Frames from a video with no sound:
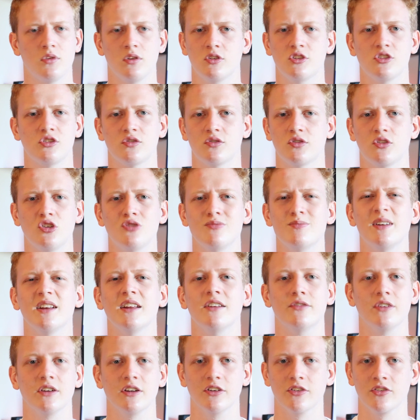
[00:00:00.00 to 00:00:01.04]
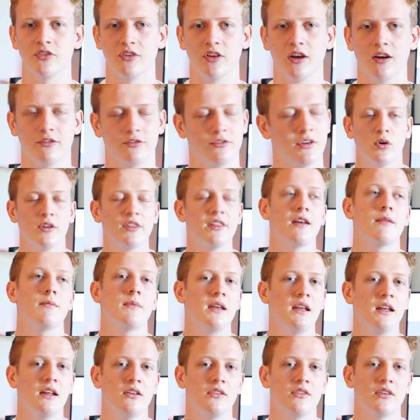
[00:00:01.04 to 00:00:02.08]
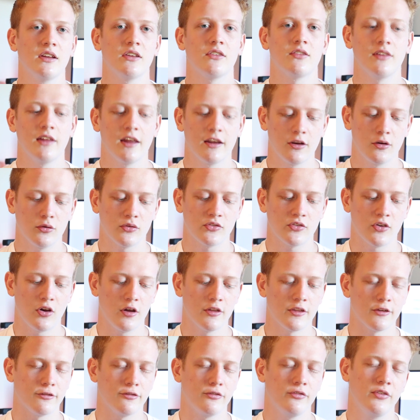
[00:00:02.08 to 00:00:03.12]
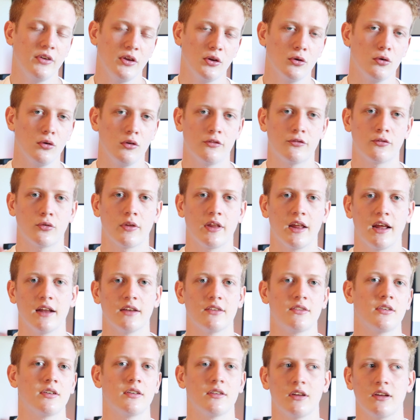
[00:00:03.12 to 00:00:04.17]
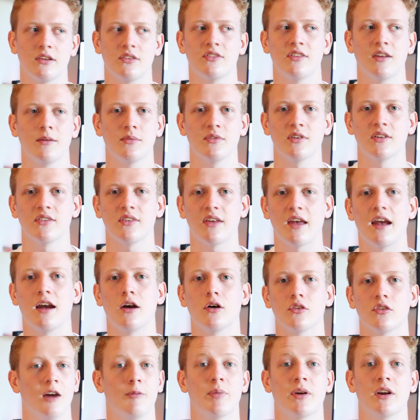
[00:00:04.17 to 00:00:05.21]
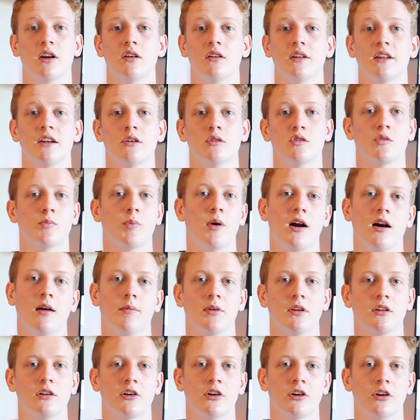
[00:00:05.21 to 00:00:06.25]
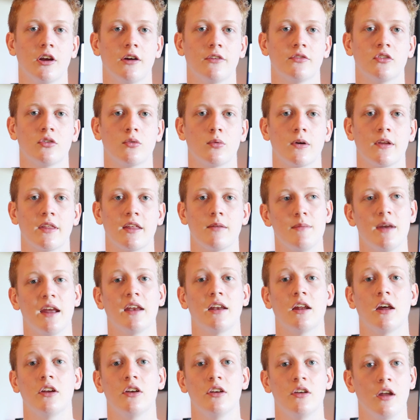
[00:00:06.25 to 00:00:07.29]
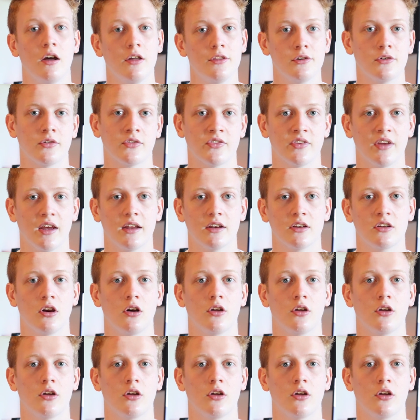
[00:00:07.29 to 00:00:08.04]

Just too minifigure stuff. What that means is LEGO saw the feel for that Simpsons house. Apparently it was popular enough to where they made another set